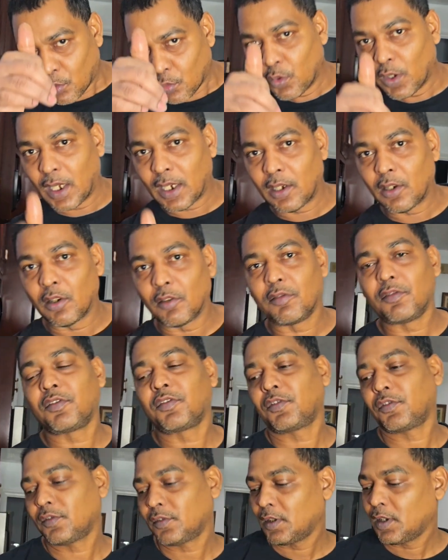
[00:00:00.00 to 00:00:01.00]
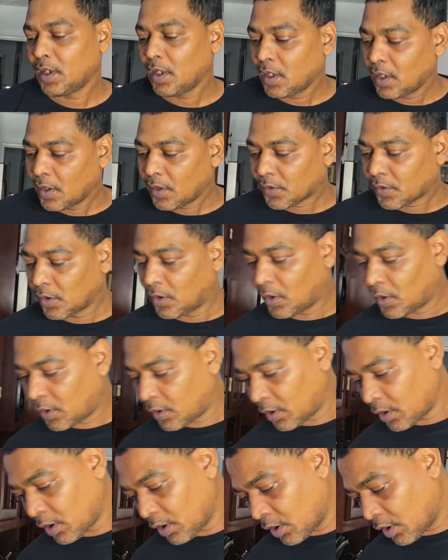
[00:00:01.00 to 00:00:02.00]
One love.
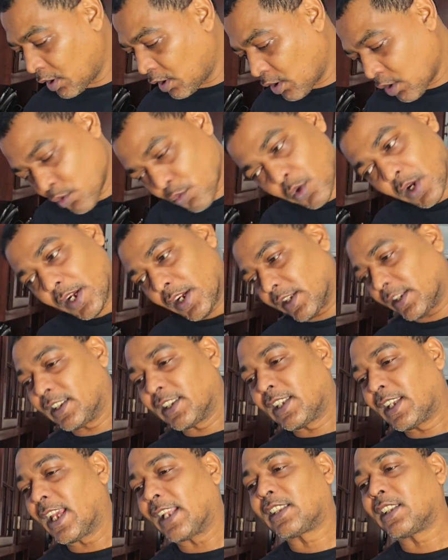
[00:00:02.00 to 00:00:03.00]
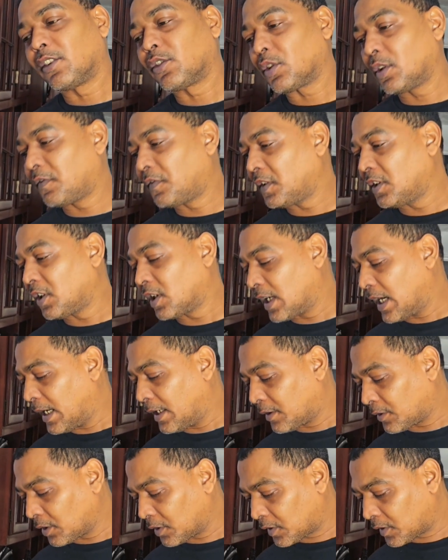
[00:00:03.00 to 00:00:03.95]
So we're going to get into the video, guys.